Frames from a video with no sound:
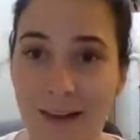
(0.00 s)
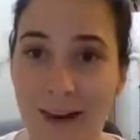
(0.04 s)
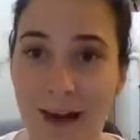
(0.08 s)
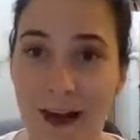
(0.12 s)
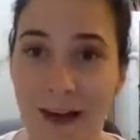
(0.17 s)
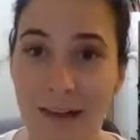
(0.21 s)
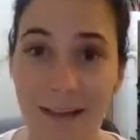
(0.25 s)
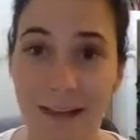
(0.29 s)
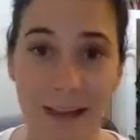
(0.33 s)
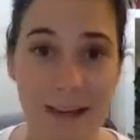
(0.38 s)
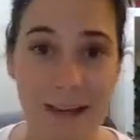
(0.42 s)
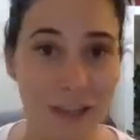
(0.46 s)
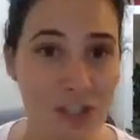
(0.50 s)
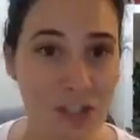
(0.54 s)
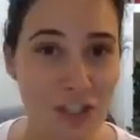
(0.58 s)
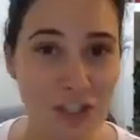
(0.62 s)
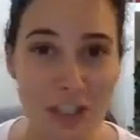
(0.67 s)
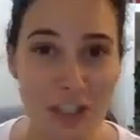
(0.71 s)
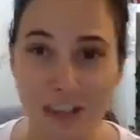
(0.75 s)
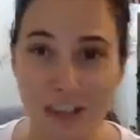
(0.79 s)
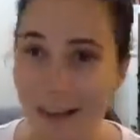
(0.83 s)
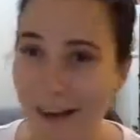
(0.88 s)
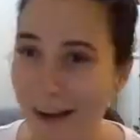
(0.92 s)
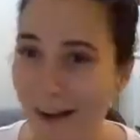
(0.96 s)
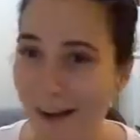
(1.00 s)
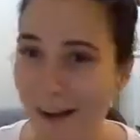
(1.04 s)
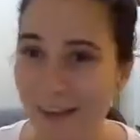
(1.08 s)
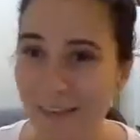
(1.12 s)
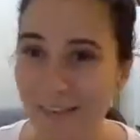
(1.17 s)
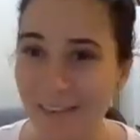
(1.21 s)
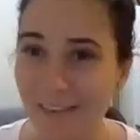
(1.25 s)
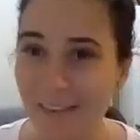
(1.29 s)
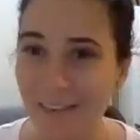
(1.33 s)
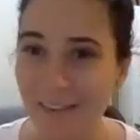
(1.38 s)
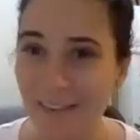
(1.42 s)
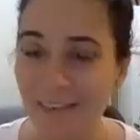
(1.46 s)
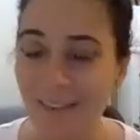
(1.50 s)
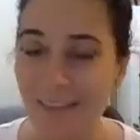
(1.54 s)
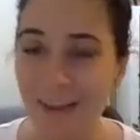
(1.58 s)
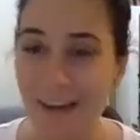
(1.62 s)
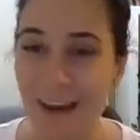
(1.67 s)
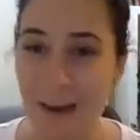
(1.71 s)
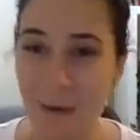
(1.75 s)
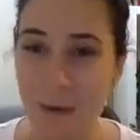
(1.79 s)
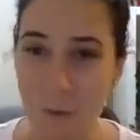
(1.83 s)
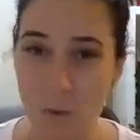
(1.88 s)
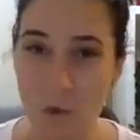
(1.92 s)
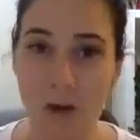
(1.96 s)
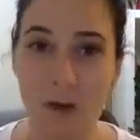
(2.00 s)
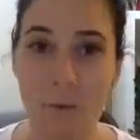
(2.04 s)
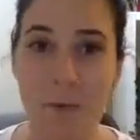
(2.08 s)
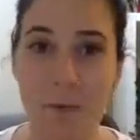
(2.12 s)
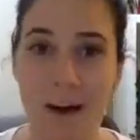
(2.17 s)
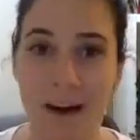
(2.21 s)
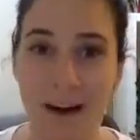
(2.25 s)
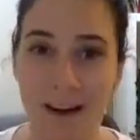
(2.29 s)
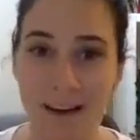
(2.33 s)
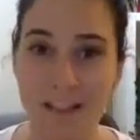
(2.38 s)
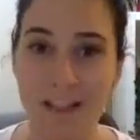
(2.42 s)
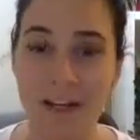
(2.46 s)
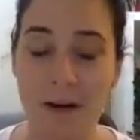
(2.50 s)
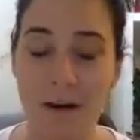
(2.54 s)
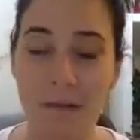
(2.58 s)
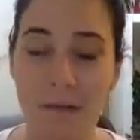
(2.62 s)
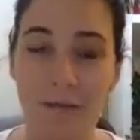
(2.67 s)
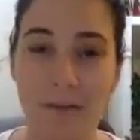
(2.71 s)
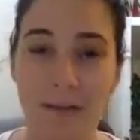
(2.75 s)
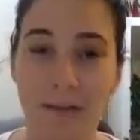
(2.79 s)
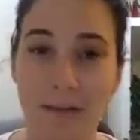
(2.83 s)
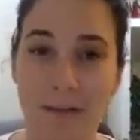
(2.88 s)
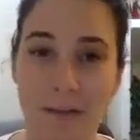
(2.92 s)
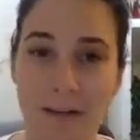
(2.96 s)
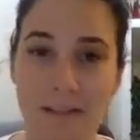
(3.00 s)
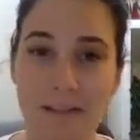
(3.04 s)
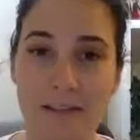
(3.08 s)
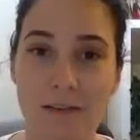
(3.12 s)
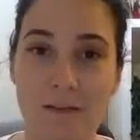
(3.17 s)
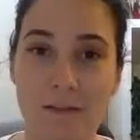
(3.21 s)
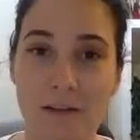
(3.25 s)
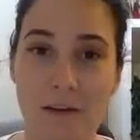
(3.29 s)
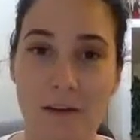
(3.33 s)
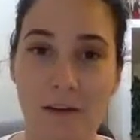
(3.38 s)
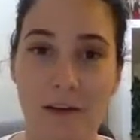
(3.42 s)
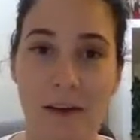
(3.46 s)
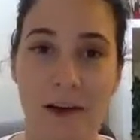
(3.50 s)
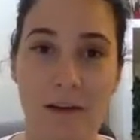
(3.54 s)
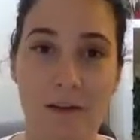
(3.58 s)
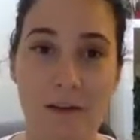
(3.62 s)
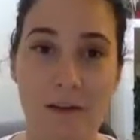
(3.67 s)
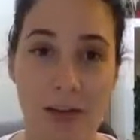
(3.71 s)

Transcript: and then chill out and work part-time for the rest of your life.